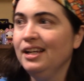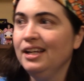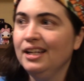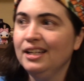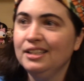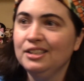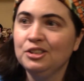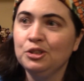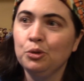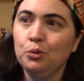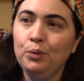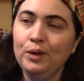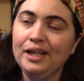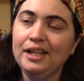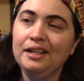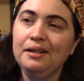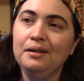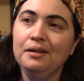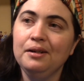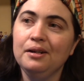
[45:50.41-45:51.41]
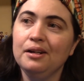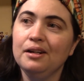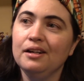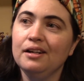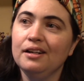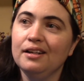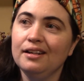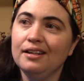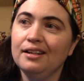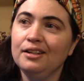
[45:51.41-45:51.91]
so we can
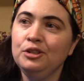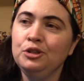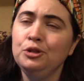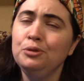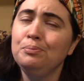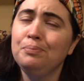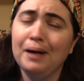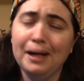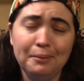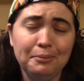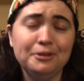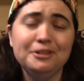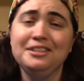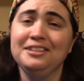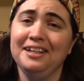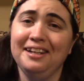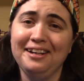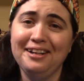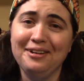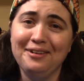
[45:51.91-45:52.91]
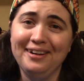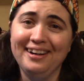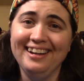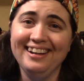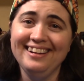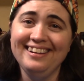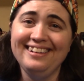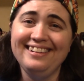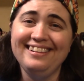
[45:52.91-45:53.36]
do Bible study on it.